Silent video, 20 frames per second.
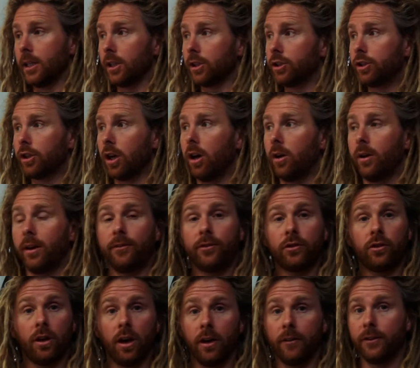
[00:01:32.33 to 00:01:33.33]
So if
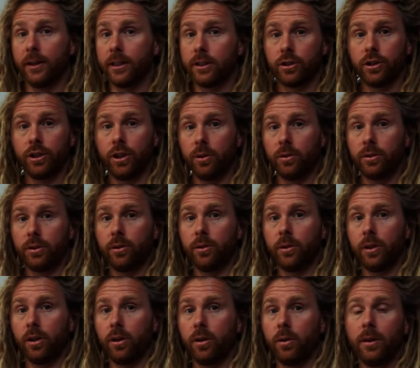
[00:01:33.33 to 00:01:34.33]
surfing's new to
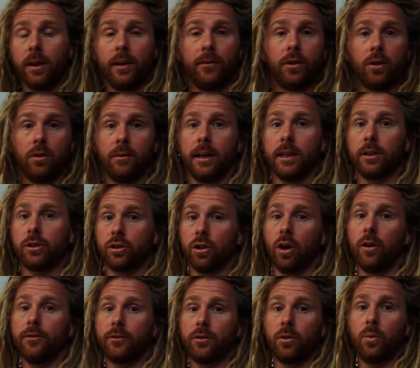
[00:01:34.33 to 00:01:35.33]
you, if you're in a
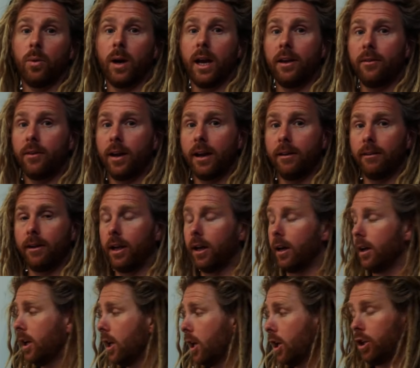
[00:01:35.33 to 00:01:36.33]
softer wave
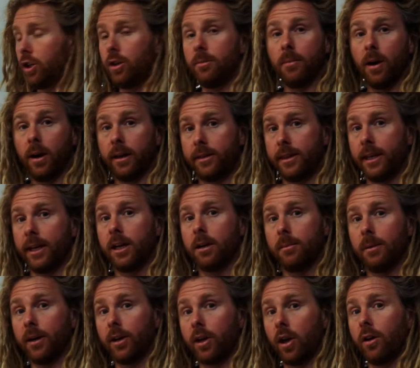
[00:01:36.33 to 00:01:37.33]
area, you might think
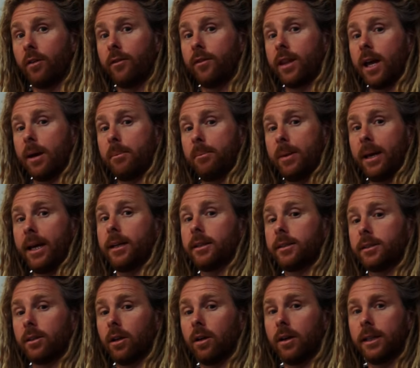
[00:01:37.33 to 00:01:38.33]
about going for that bigger
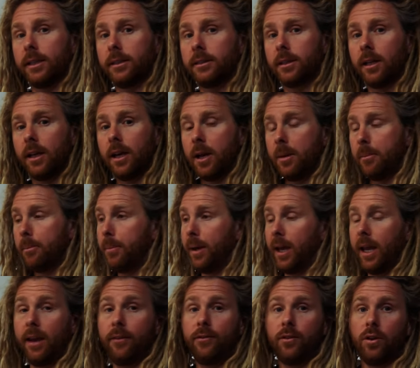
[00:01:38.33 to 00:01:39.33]
size. But
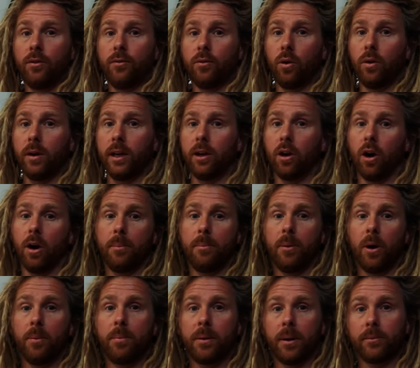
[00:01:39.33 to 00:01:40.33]
if you've already got a
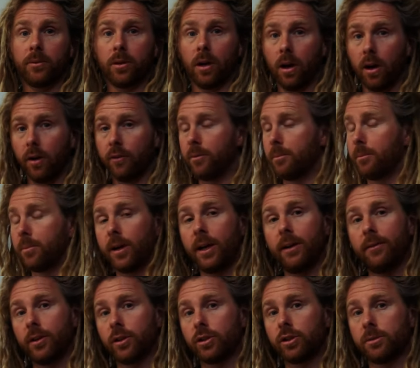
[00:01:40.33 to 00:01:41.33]
pop-up dial from
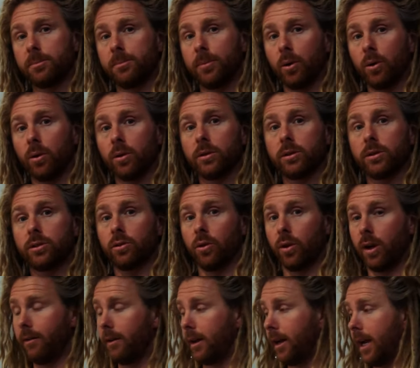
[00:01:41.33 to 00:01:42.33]
previous sports, or
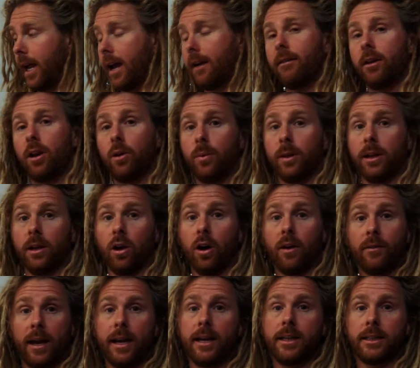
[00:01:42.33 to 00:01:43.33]
you're in an area with a lot
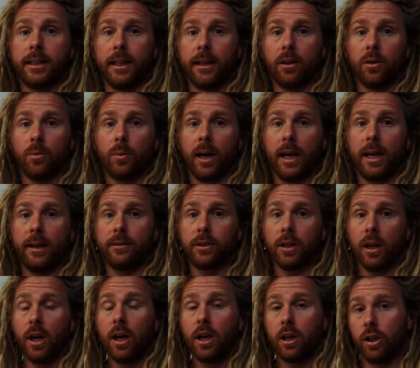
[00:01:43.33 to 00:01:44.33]
of energy in the waves,
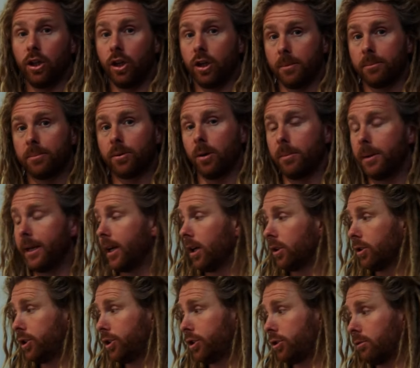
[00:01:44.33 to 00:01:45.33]
you can probably go
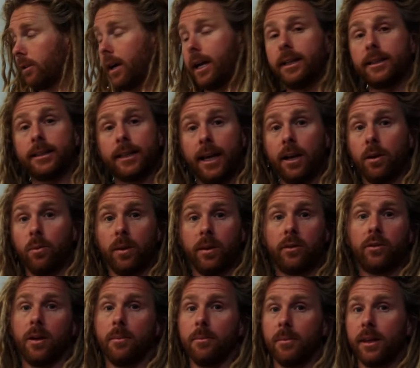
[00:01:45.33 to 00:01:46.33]
straight in with
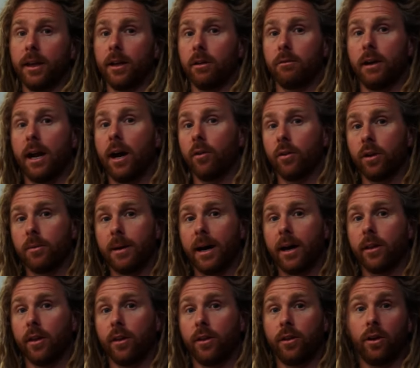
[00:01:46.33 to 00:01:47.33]
something around
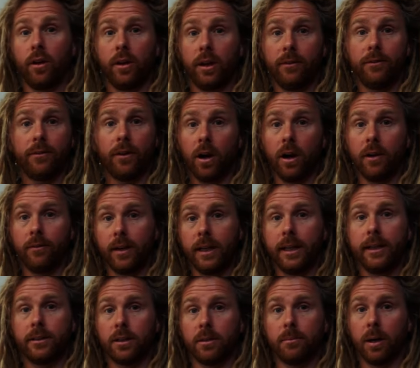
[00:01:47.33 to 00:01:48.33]
about the 35
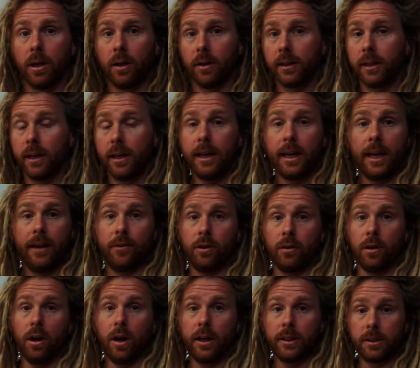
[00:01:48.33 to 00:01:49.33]
litre mark. If
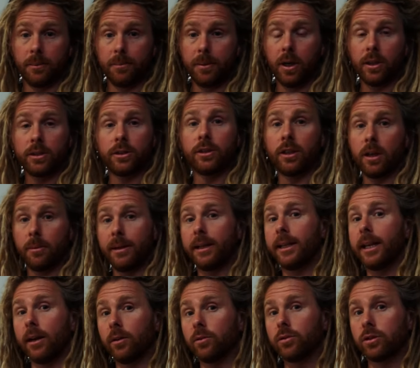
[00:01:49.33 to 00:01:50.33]
you're a lighter person coming
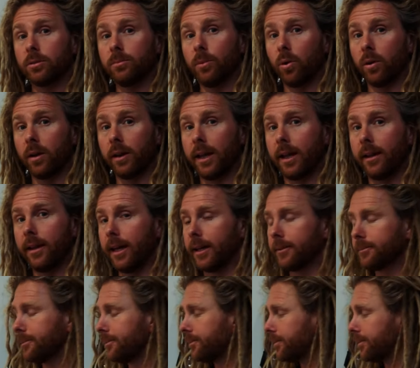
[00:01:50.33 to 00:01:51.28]
down smaller than that.